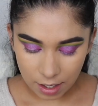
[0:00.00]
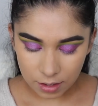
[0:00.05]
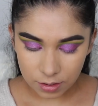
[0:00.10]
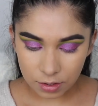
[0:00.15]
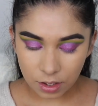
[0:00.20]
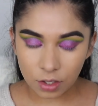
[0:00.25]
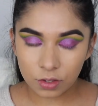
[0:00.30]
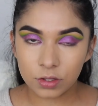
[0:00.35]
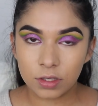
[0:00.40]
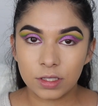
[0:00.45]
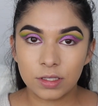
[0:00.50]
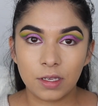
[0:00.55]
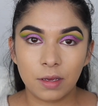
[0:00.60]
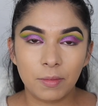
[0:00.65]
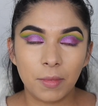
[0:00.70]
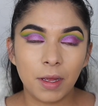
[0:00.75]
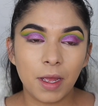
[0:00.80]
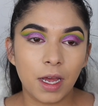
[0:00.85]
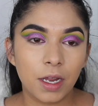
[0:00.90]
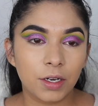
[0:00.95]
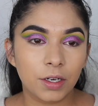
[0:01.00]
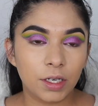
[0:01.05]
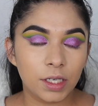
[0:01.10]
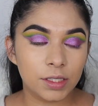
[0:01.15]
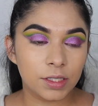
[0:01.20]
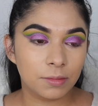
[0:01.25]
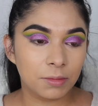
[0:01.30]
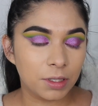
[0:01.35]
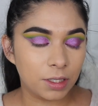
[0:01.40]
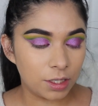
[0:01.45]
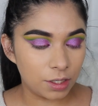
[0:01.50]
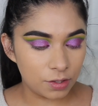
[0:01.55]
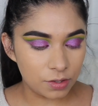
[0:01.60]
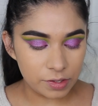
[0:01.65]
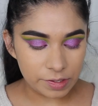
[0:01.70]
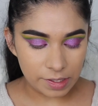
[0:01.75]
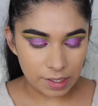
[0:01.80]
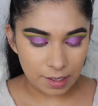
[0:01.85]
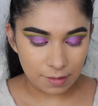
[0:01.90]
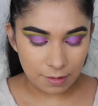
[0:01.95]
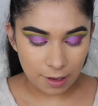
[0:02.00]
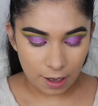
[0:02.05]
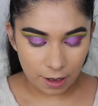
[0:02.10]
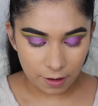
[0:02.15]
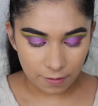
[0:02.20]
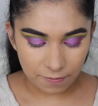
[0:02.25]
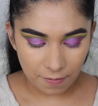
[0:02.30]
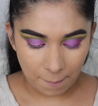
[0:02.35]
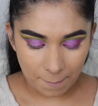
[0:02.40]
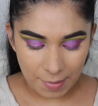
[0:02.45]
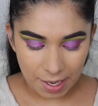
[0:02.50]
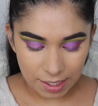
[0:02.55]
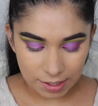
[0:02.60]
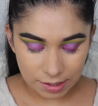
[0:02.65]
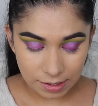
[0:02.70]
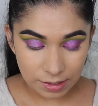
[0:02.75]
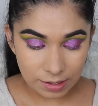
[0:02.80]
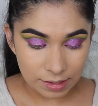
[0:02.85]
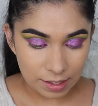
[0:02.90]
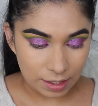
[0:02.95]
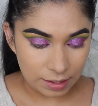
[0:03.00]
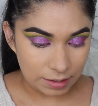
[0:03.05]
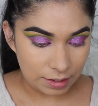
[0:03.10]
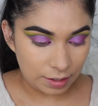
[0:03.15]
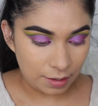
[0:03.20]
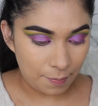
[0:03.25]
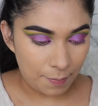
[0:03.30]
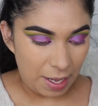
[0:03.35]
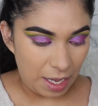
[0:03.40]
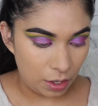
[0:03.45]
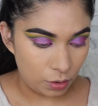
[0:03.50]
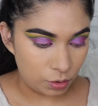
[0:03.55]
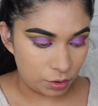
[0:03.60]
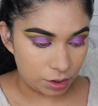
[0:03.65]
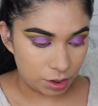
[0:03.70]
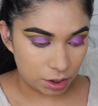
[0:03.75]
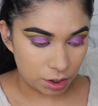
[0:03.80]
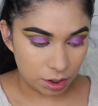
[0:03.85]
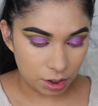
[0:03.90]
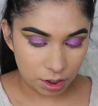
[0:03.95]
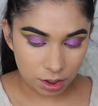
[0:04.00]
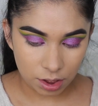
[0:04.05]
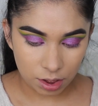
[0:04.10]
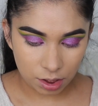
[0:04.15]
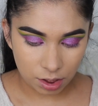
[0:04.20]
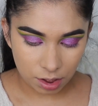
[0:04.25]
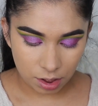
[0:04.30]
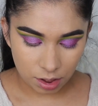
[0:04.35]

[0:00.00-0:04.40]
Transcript: So, to set my under eyes, I'm going to use the e.l.f. Matte Setting Powder.